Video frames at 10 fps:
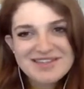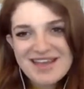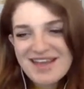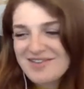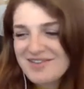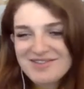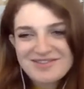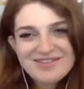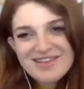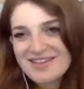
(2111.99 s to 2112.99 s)
Like, I
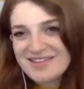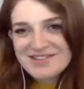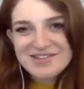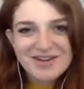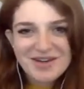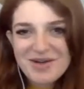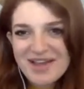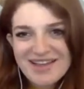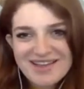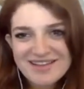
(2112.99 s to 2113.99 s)
don't, like, sure,
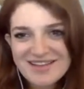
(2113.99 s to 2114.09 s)
okay.